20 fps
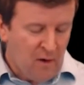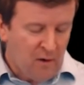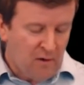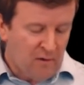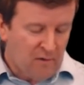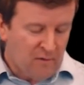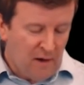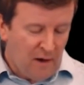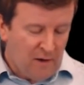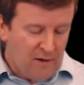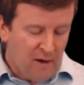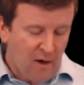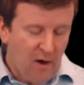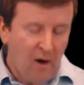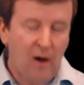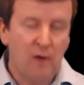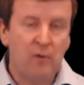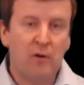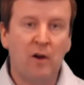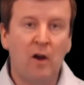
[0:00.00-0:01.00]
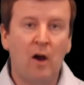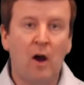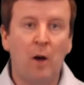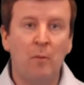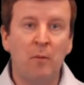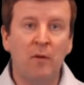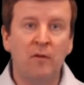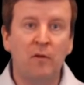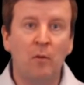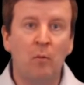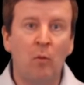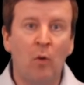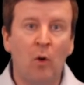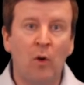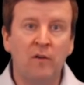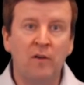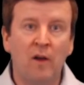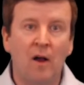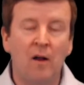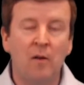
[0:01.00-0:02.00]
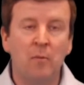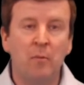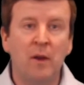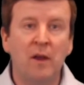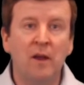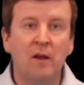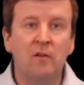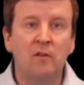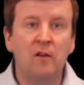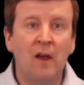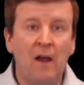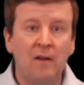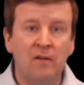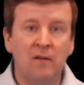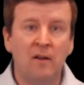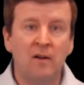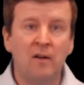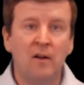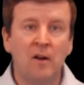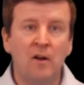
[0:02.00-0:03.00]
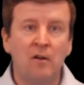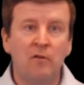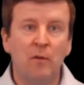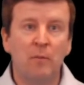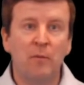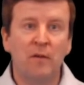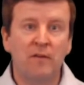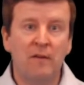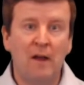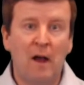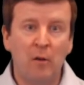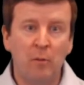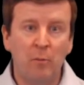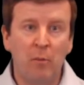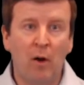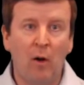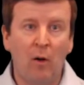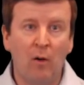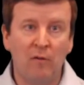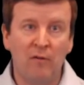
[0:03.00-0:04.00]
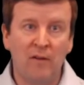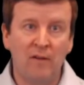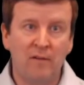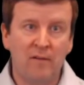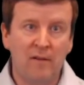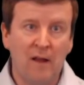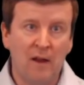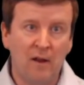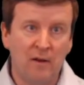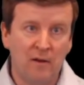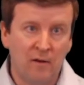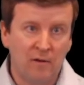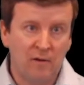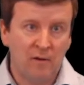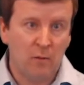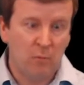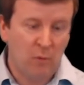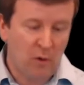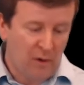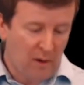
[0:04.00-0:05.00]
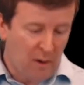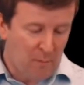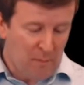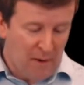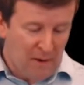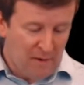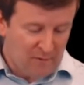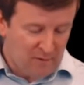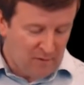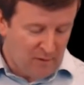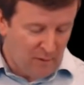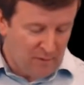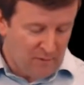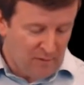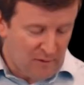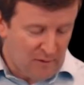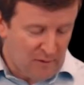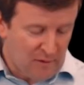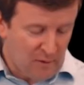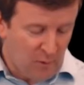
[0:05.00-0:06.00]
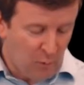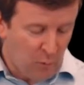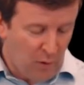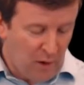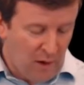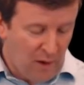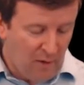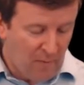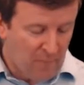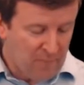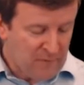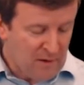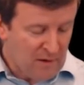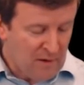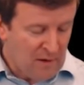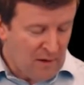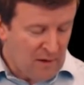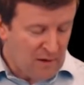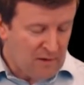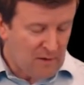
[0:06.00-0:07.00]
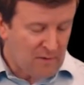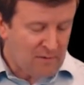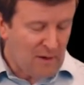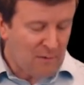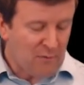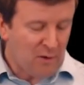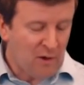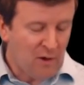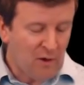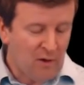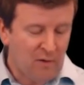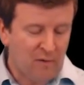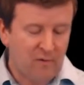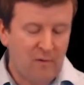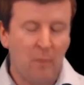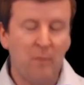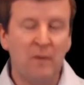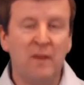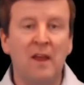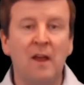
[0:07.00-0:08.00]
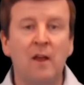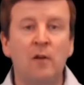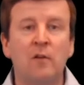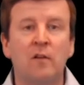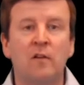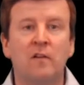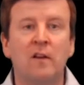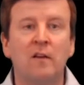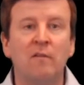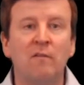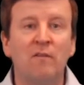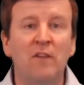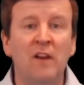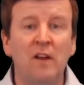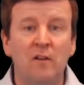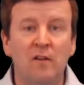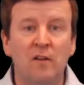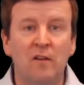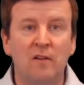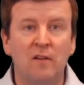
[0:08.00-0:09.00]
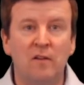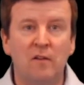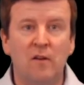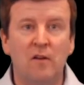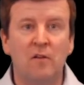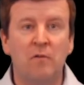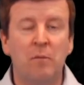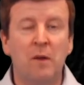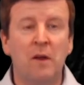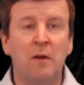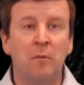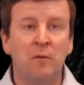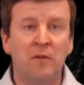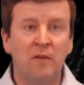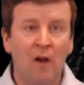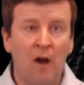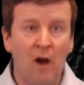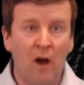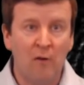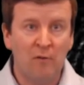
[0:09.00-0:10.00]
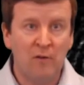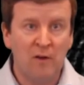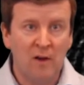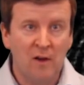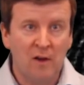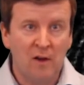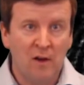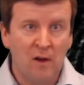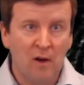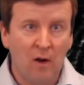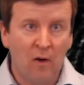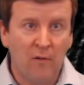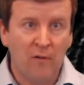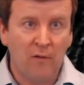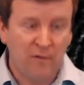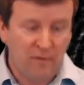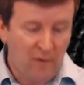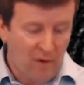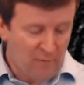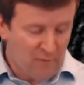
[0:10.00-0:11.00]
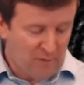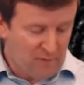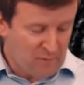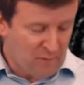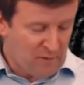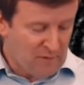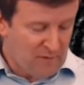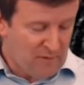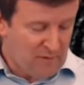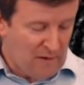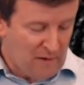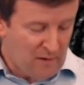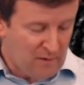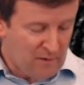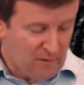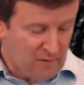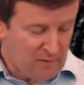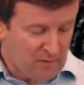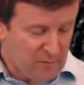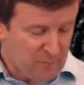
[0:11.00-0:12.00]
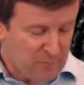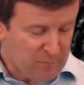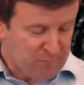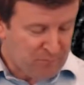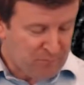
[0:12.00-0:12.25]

containing hydrocarbons and water being ejected from the south pole of Enceladus, and we'll come back to those in a little while. Let's have a look at some of the interesting features that have been observed on the surface of Enceladus.